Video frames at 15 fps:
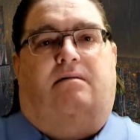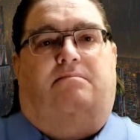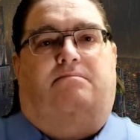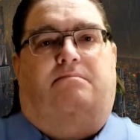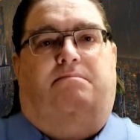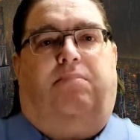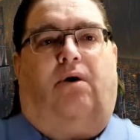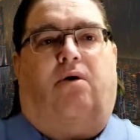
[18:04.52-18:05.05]

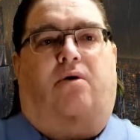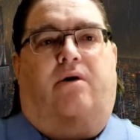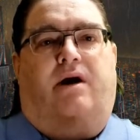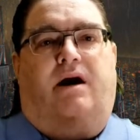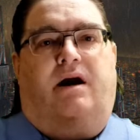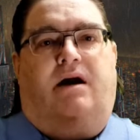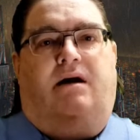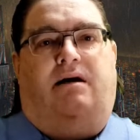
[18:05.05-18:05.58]

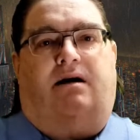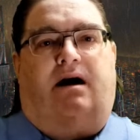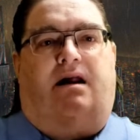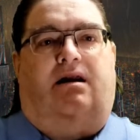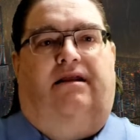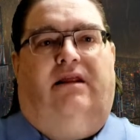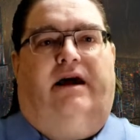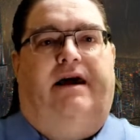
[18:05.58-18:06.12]
boring kind
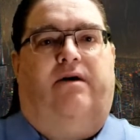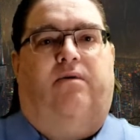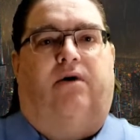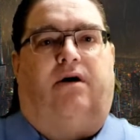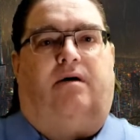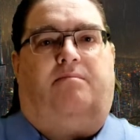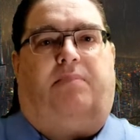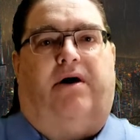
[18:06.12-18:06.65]
of
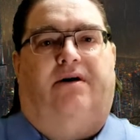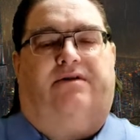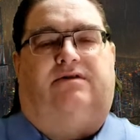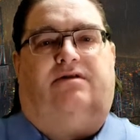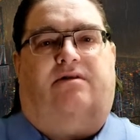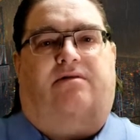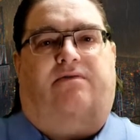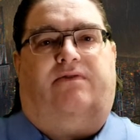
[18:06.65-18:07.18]
legwork parts
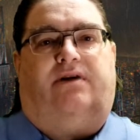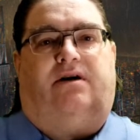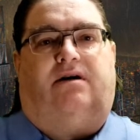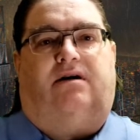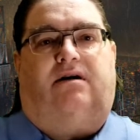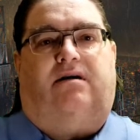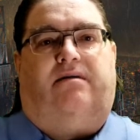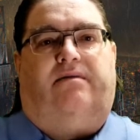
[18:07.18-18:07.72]
of
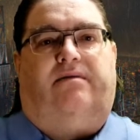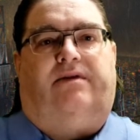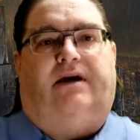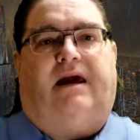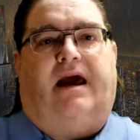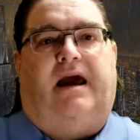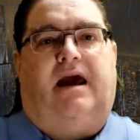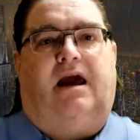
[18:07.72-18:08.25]
the
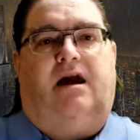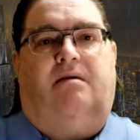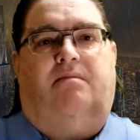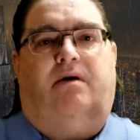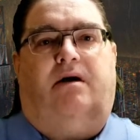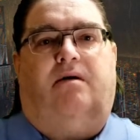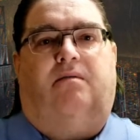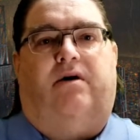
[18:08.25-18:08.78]
game
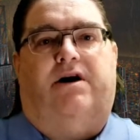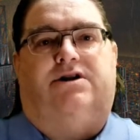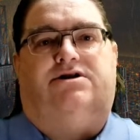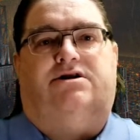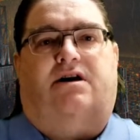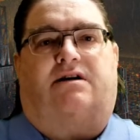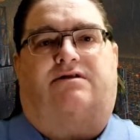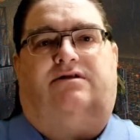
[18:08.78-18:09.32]
in which,
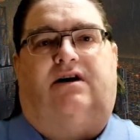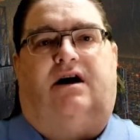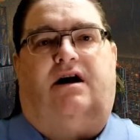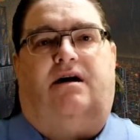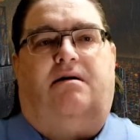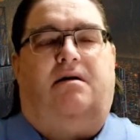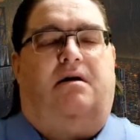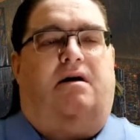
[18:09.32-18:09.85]
let's
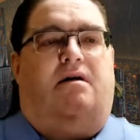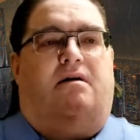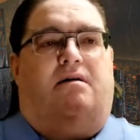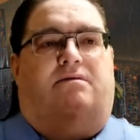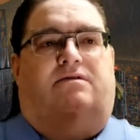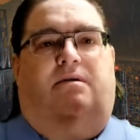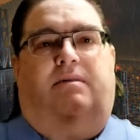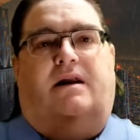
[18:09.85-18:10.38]
say,
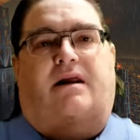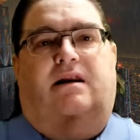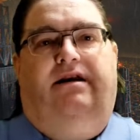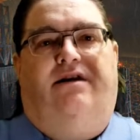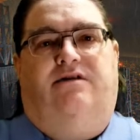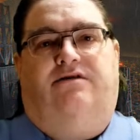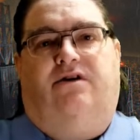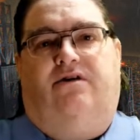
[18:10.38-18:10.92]
somebody
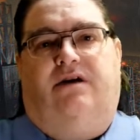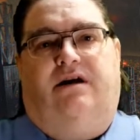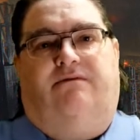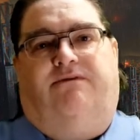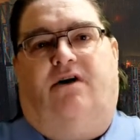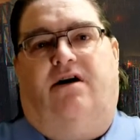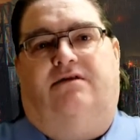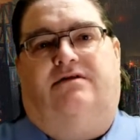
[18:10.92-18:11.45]
needs to go get
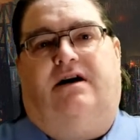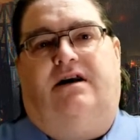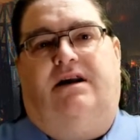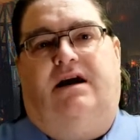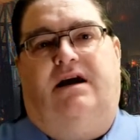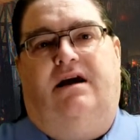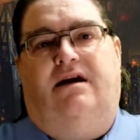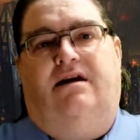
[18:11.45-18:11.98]
false
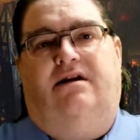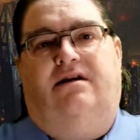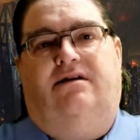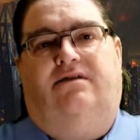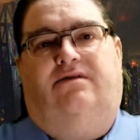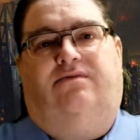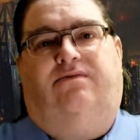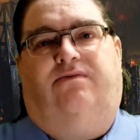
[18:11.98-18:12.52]

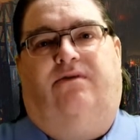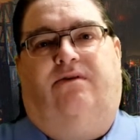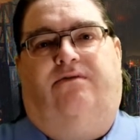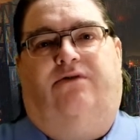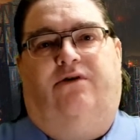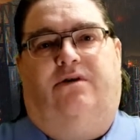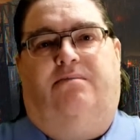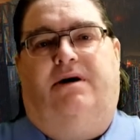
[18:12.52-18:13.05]
IDs
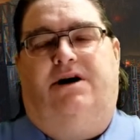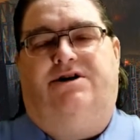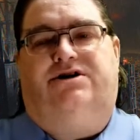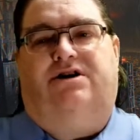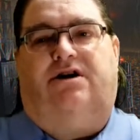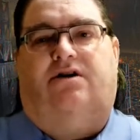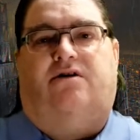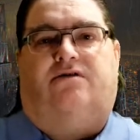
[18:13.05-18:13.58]
for the
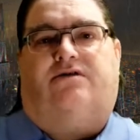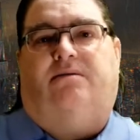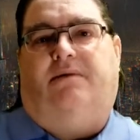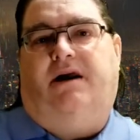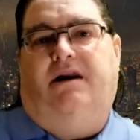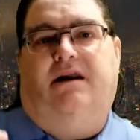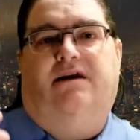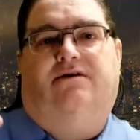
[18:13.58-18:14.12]
mission, or
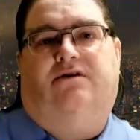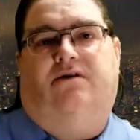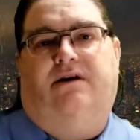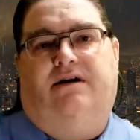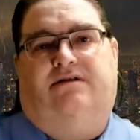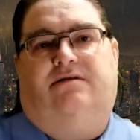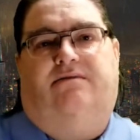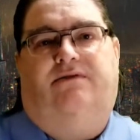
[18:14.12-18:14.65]
somebody needs to go
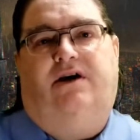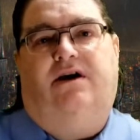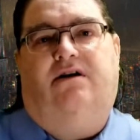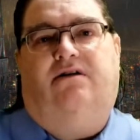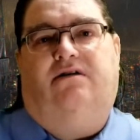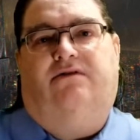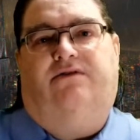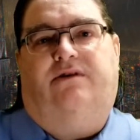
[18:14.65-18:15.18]
get some
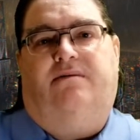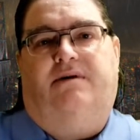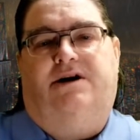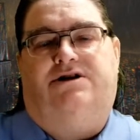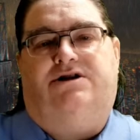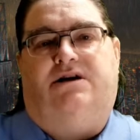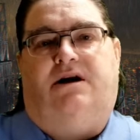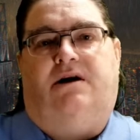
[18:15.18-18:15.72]
vehicles for the
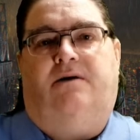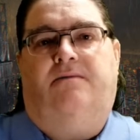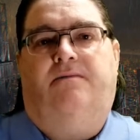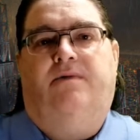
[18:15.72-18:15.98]
mission.